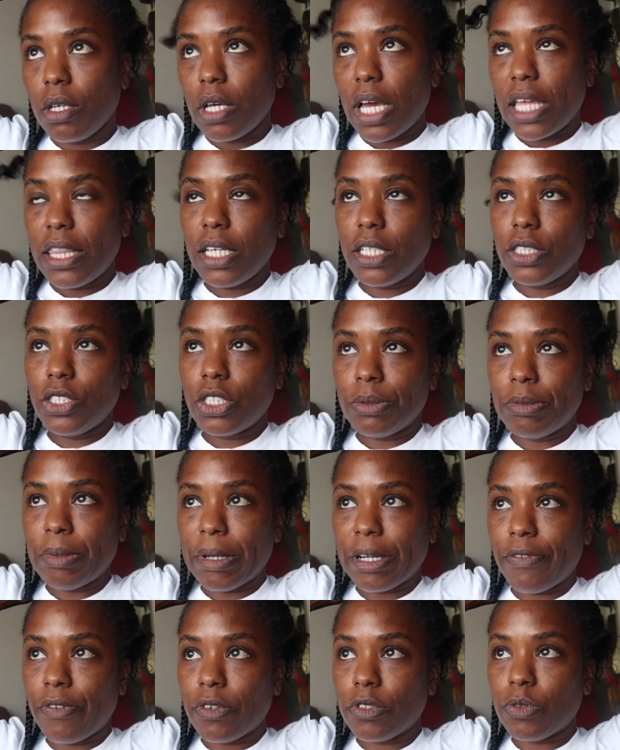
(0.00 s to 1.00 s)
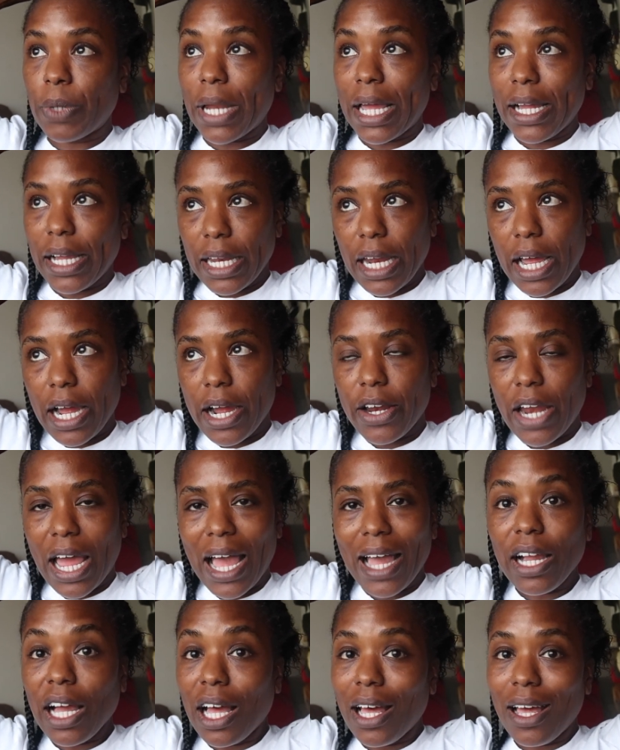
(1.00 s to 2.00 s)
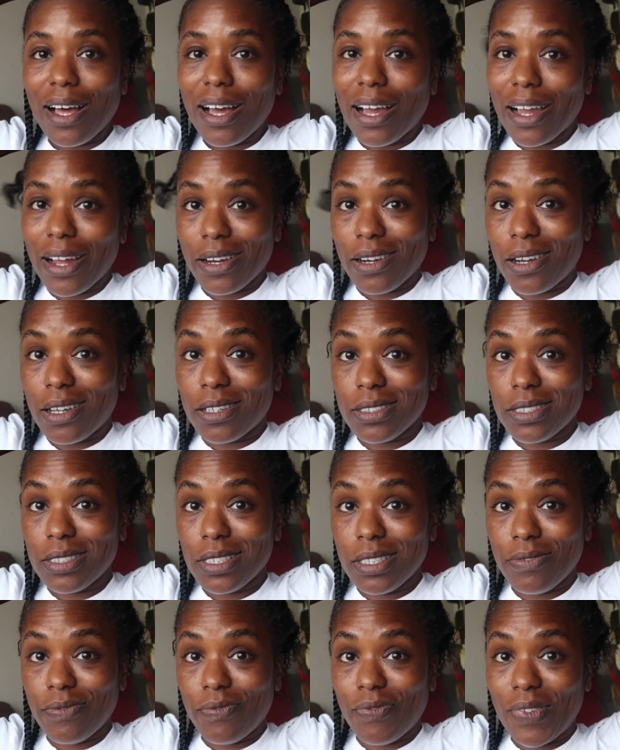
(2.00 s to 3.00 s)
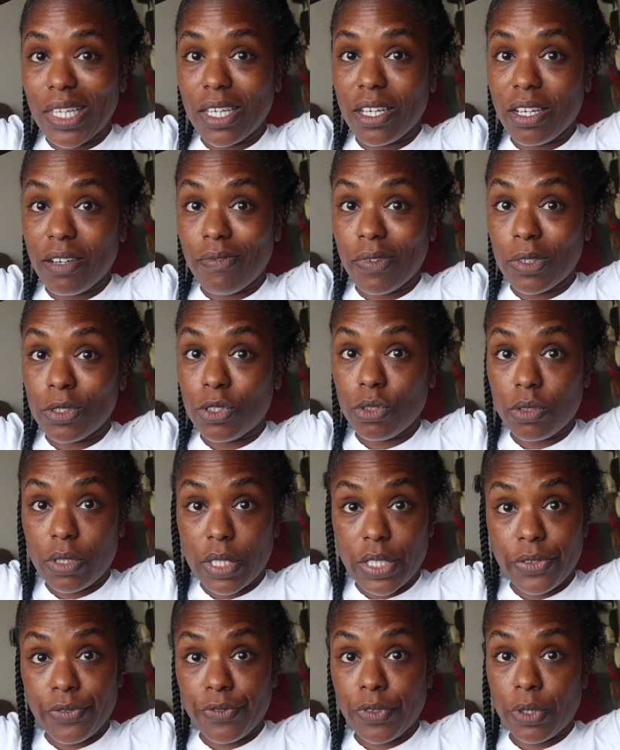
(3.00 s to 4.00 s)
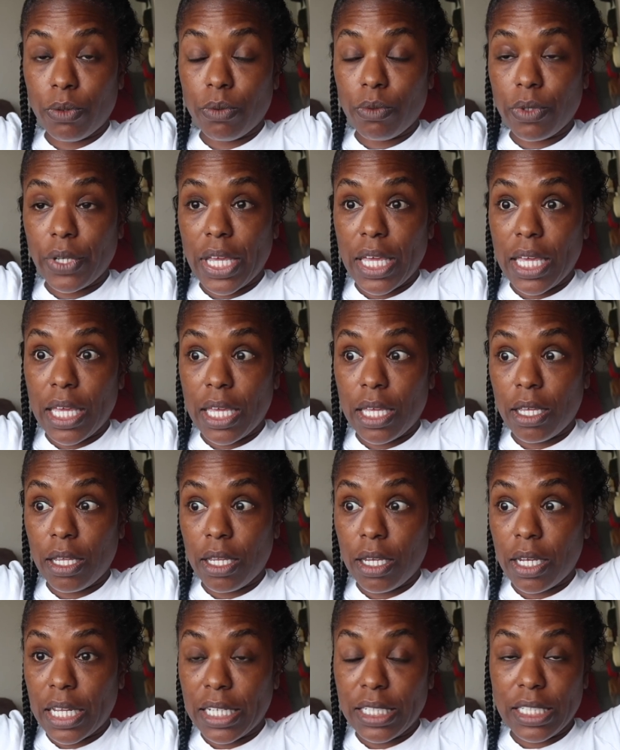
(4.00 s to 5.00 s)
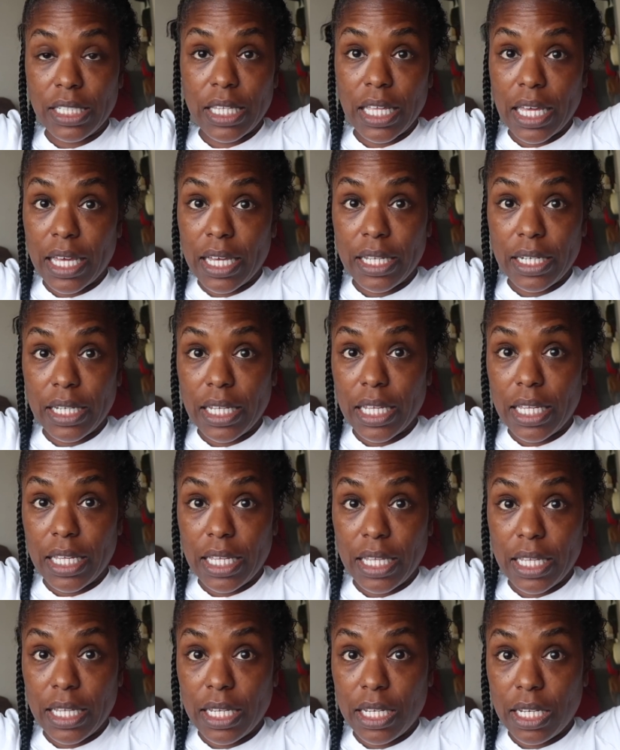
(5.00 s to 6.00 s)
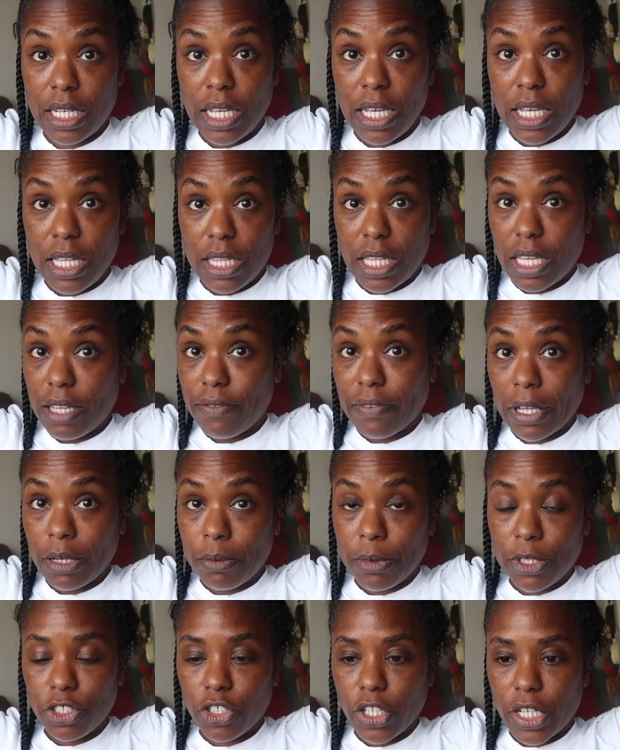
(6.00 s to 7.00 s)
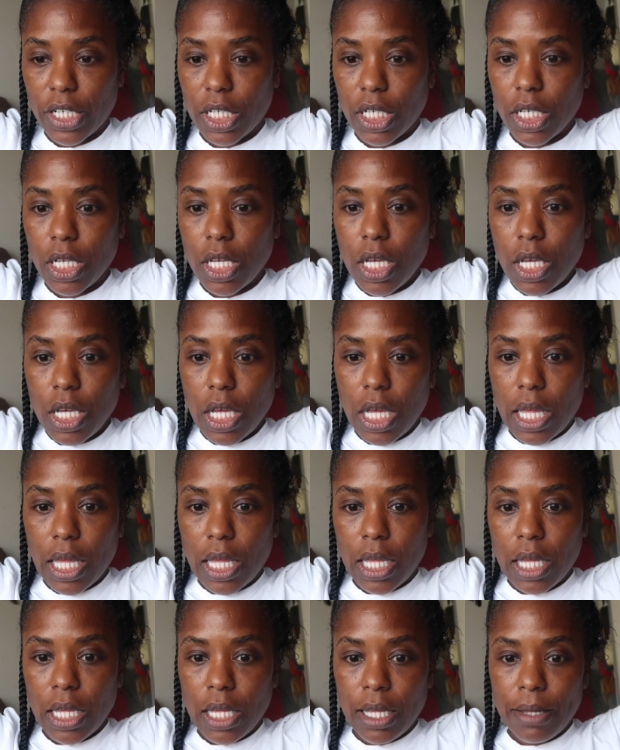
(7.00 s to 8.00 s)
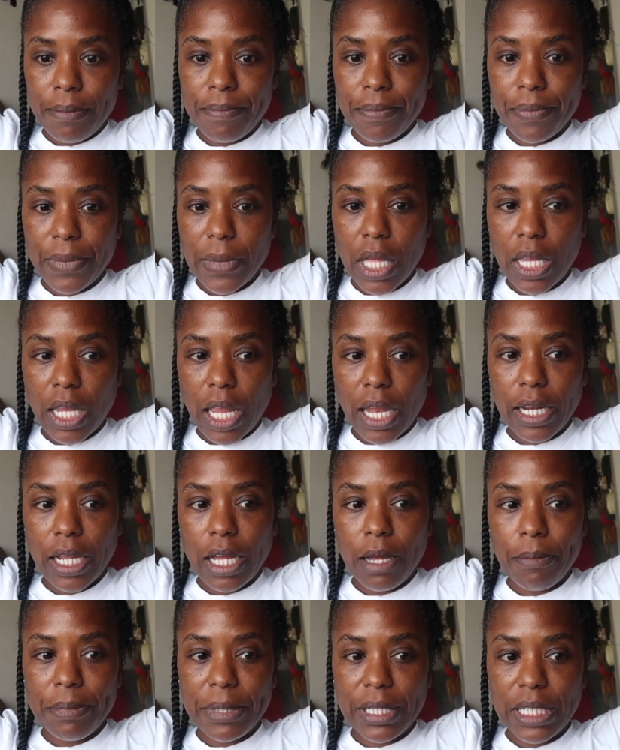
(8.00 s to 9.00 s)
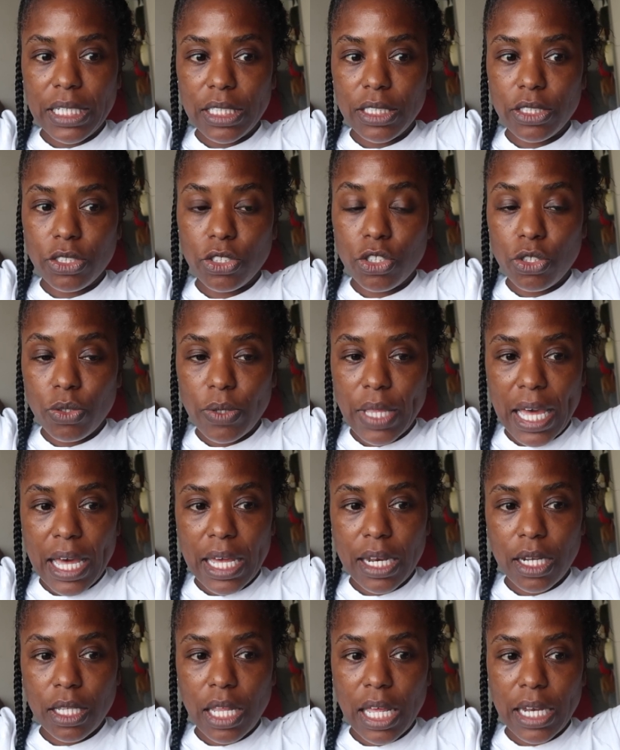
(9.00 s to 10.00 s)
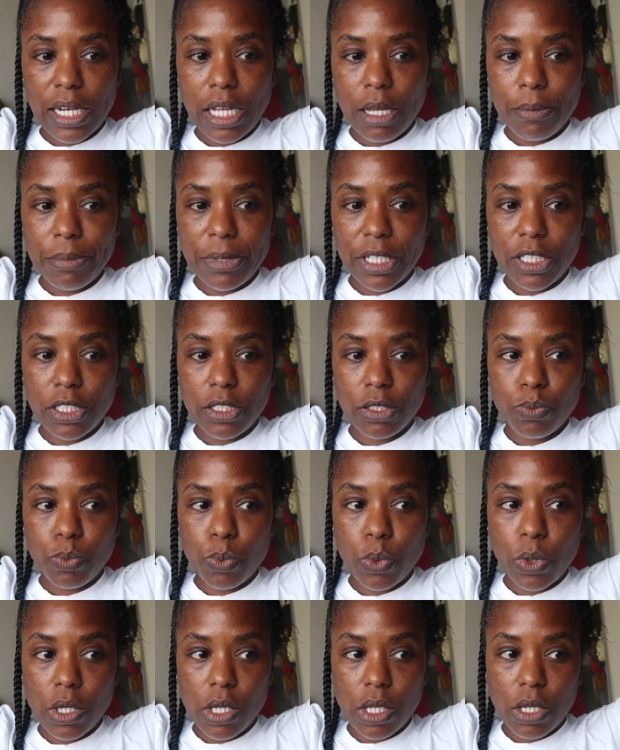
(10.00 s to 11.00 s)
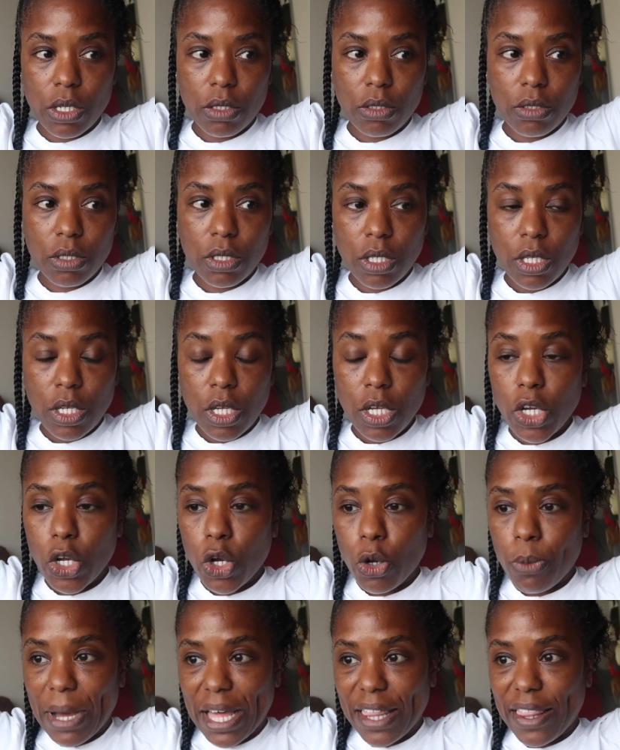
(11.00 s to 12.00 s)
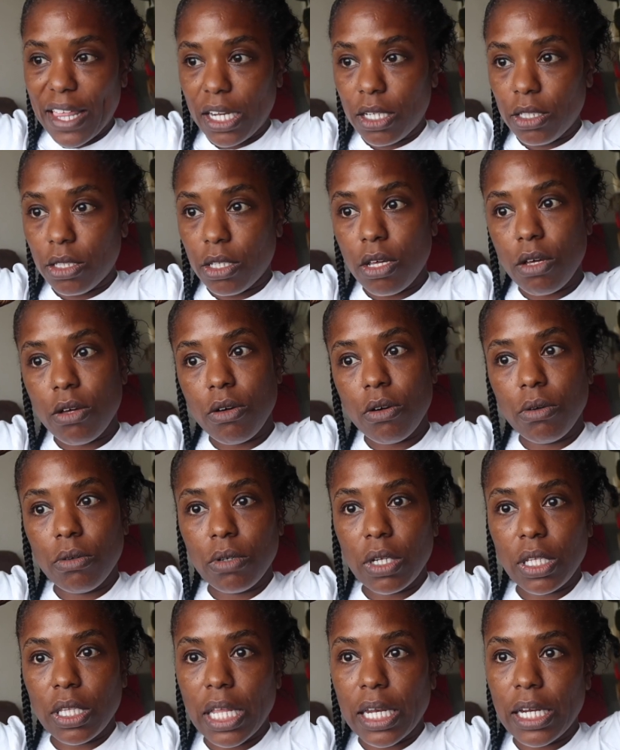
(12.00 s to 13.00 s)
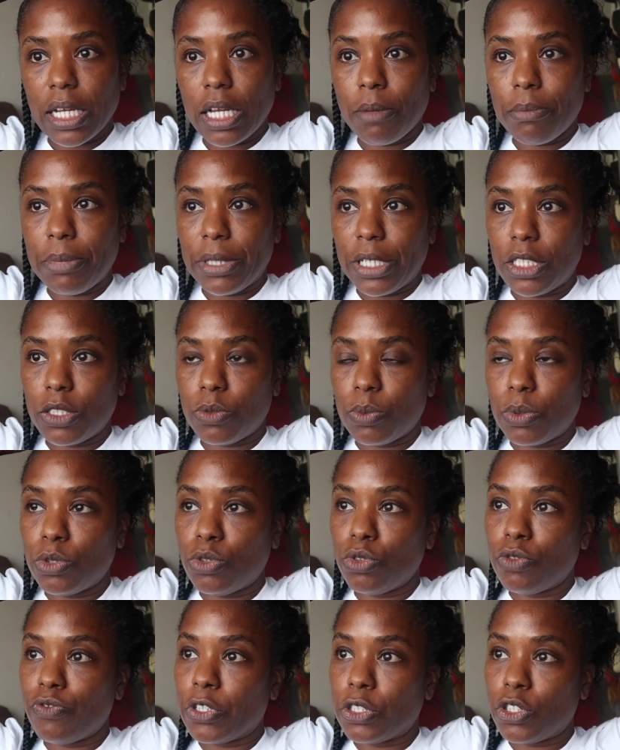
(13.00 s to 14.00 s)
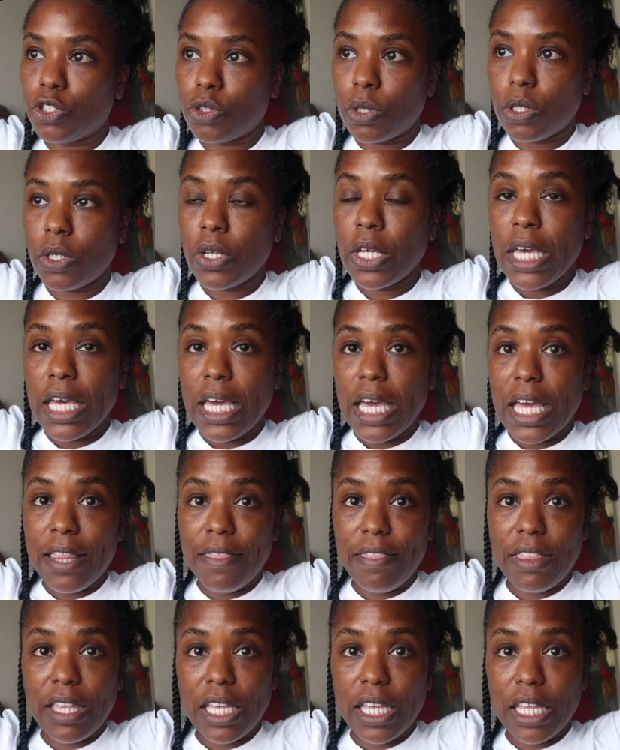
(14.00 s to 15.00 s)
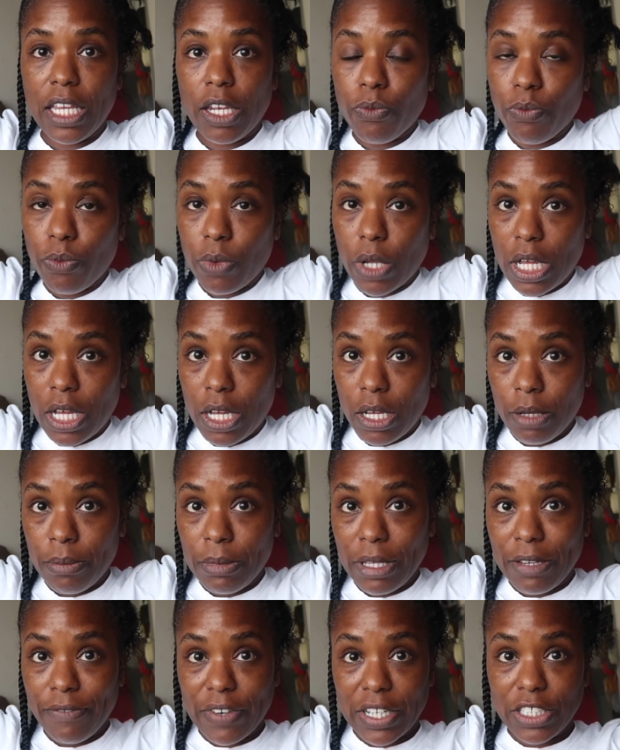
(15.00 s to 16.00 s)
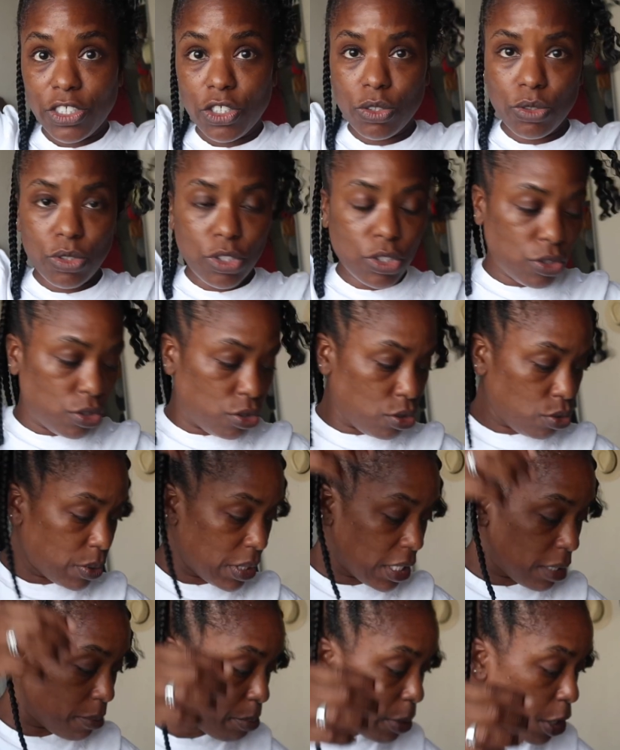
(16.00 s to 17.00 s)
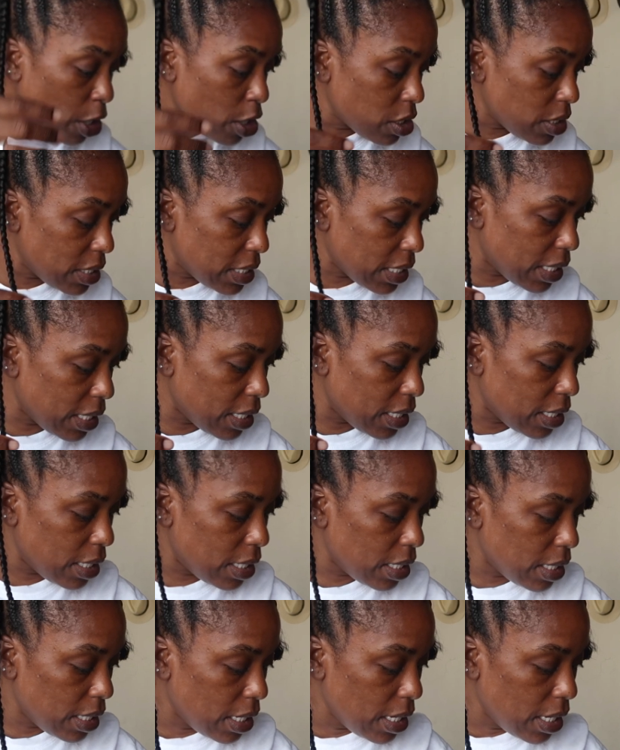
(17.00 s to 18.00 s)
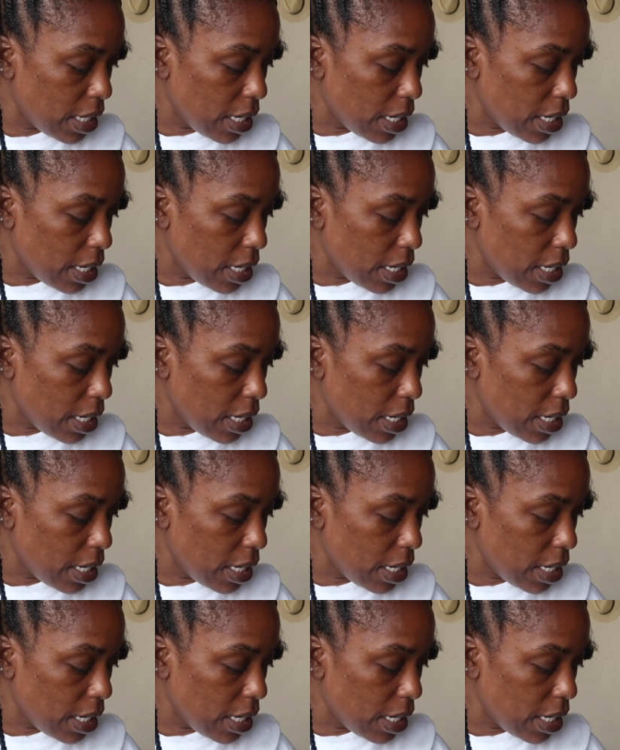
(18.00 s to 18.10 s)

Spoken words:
I think it jumps back and forth. When I got hired honestly via a virtual interview, and I did that, and they invited me to training. A lot of companies do that. A lot of companies will go by that alone. A lot of companies will do virtual and then invite you to do it in person.